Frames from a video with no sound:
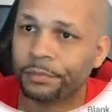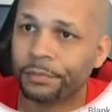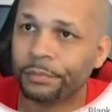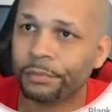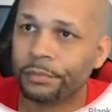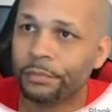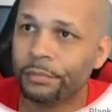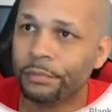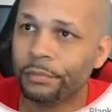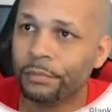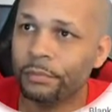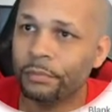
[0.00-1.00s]

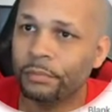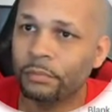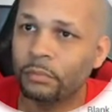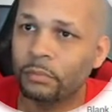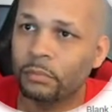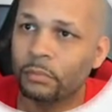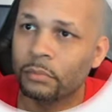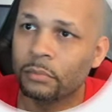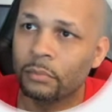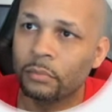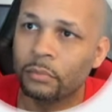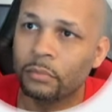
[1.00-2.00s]

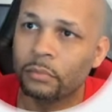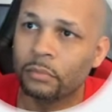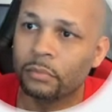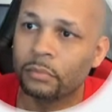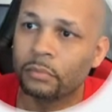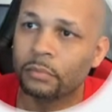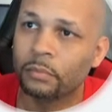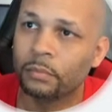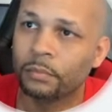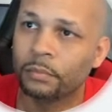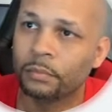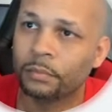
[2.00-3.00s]

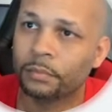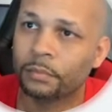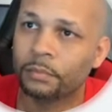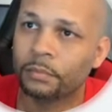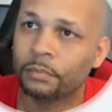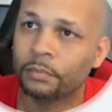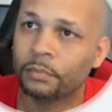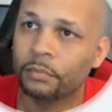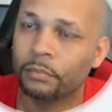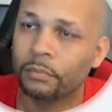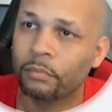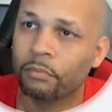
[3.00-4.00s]

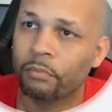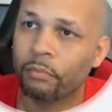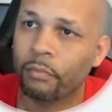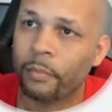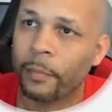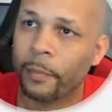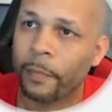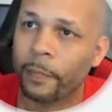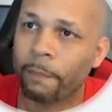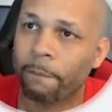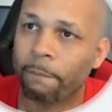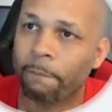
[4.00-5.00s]

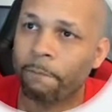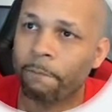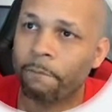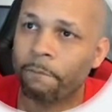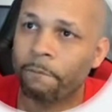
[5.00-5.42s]
Nothing is said.